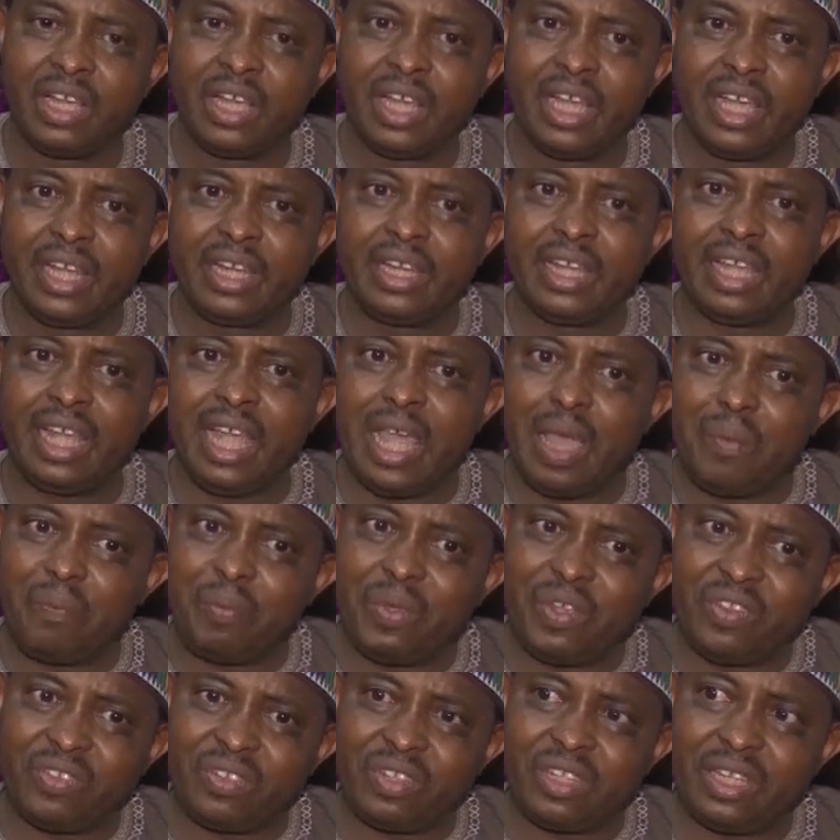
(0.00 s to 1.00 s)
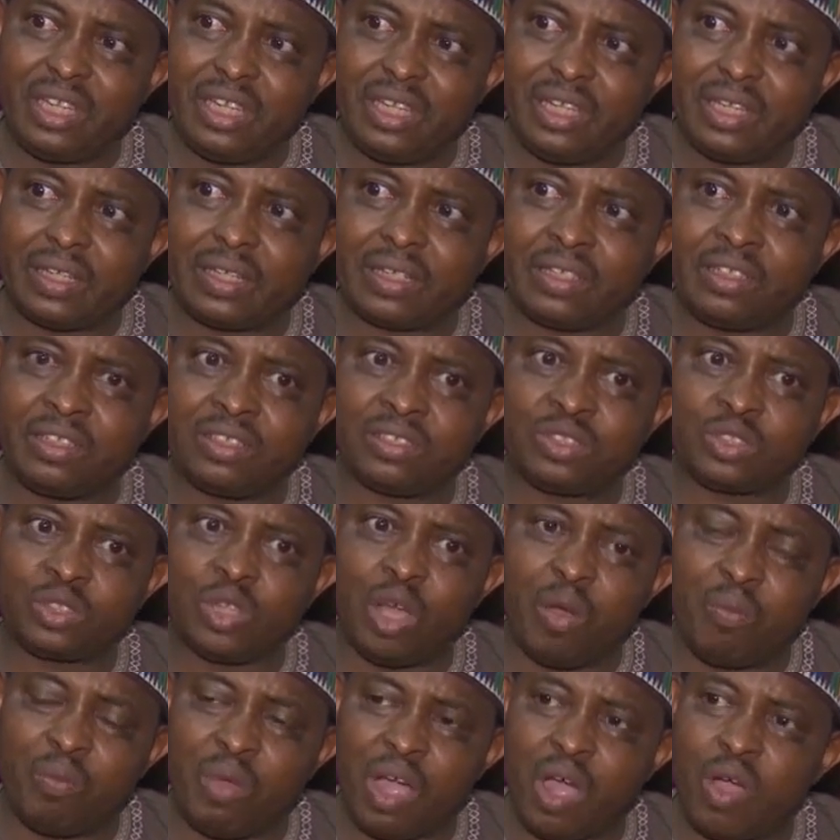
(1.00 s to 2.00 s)
Mm. The A P C
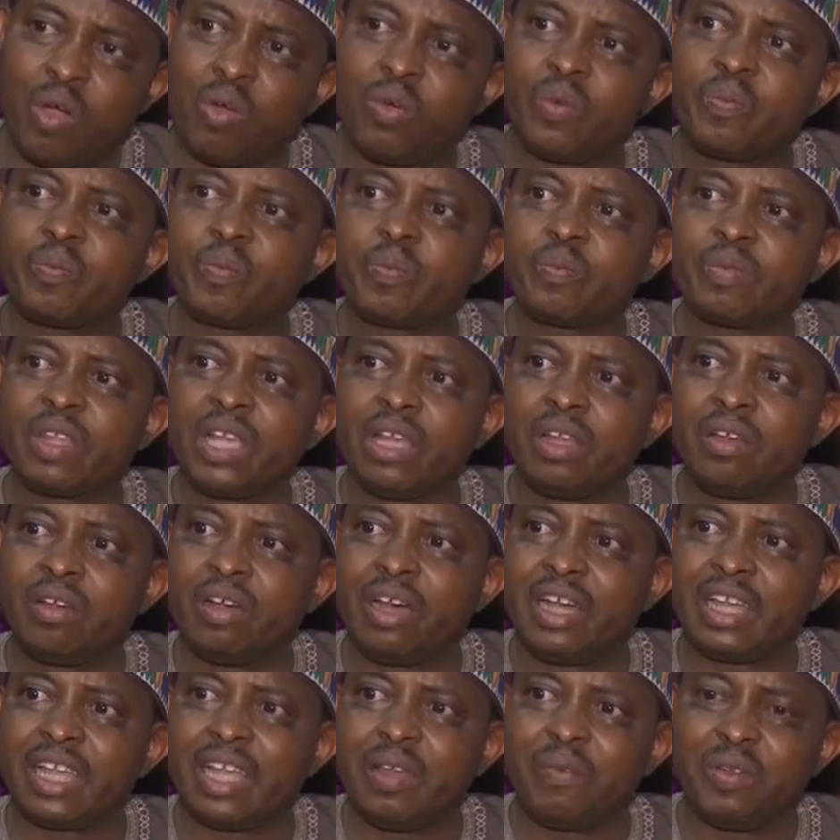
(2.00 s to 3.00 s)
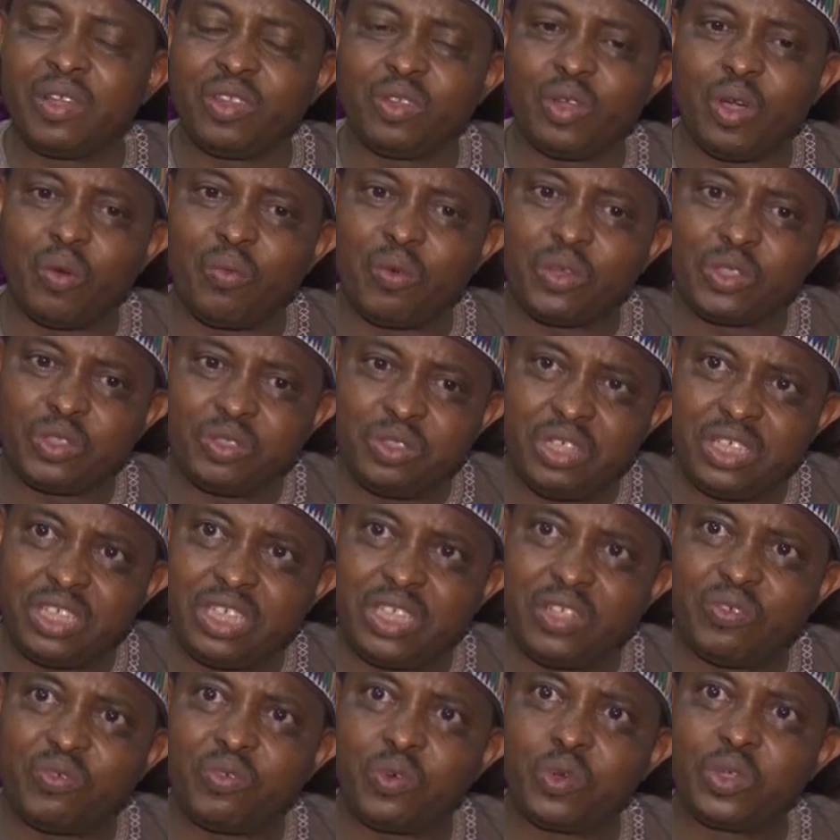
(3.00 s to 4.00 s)
somehow are given the
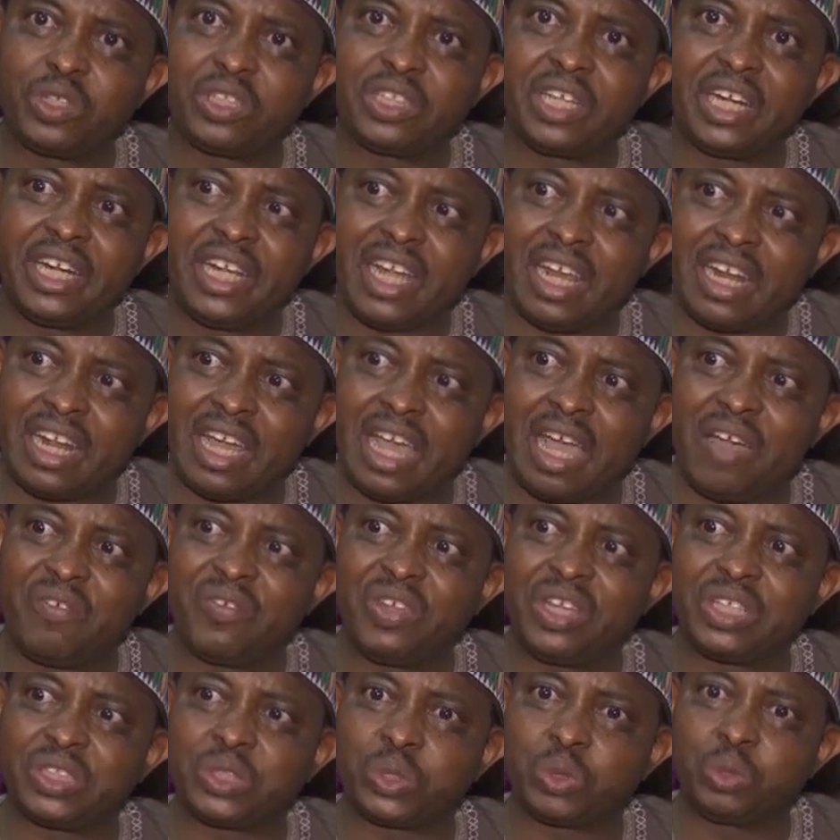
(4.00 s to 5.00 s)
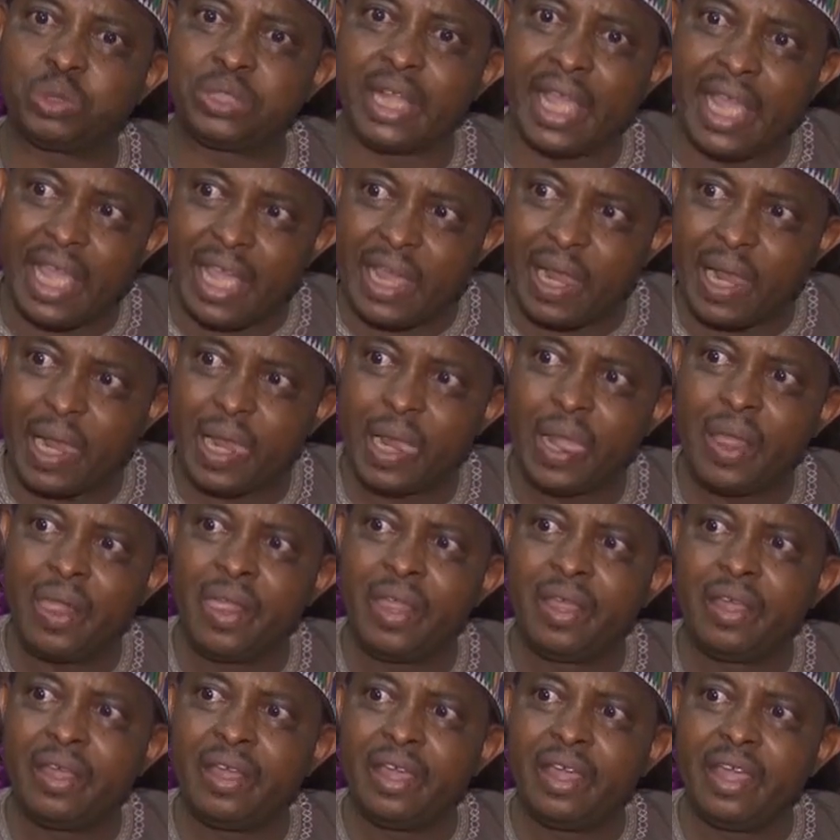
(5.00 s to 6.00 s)
opportunity for three and a half years today.
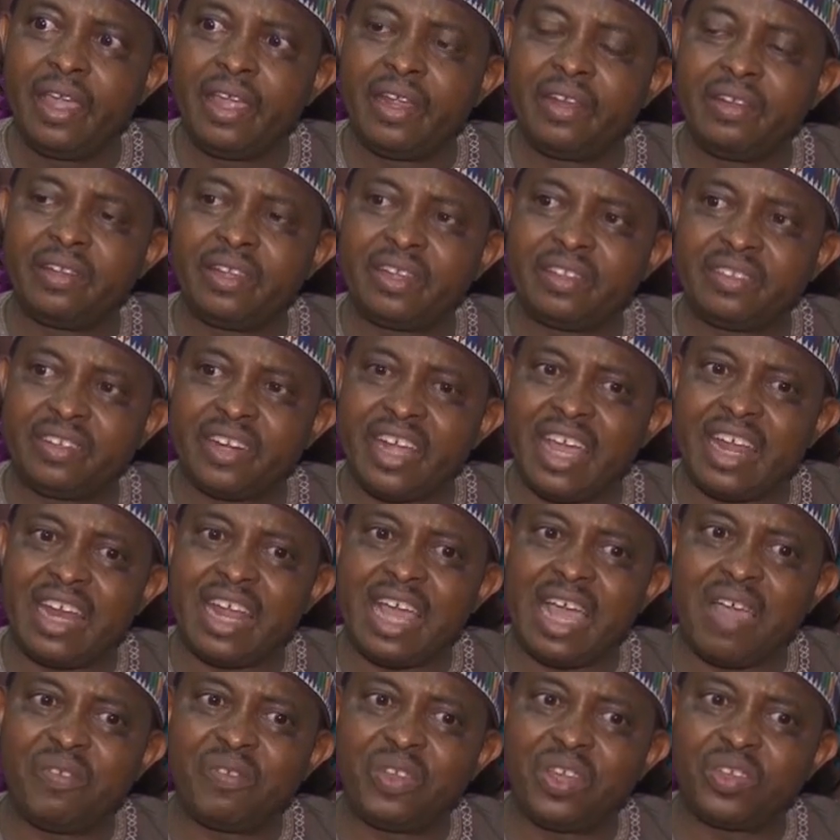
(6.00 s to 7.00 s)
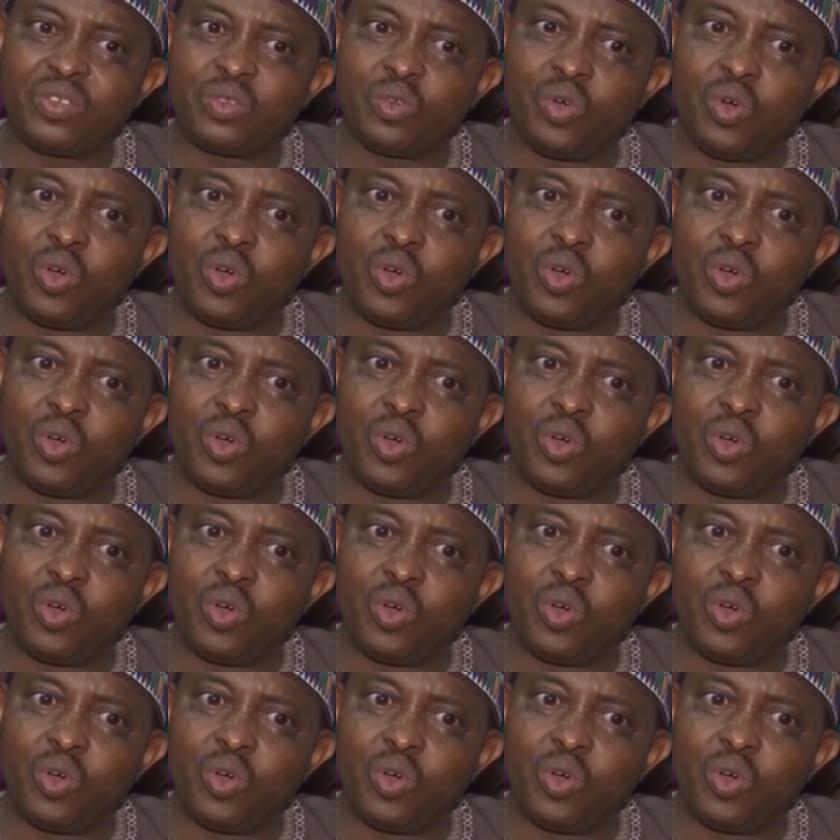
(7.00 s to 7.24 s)
In the three and a half years